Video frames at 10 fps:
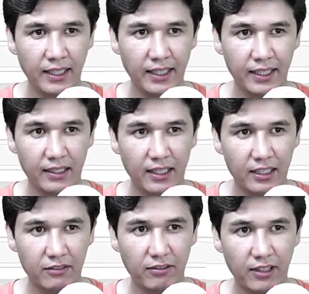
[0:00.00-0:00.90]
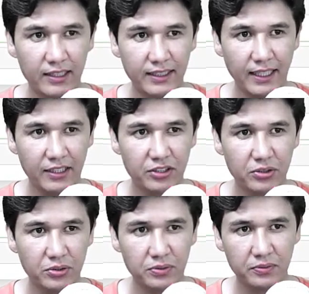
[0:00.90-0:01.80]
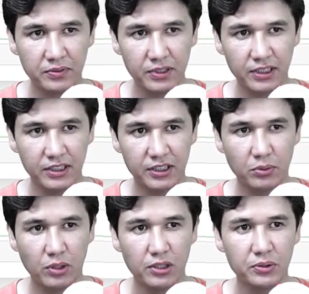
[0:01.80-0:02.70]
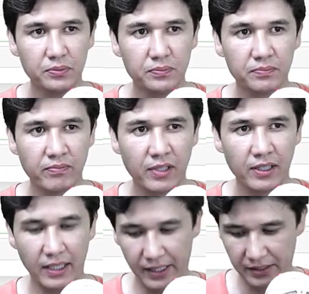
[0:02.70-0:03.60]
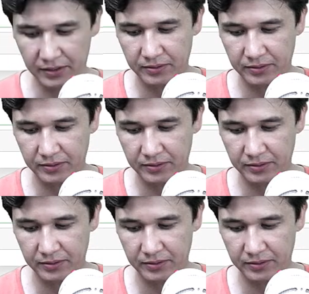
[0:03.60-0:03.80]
and like false and true is equal to, like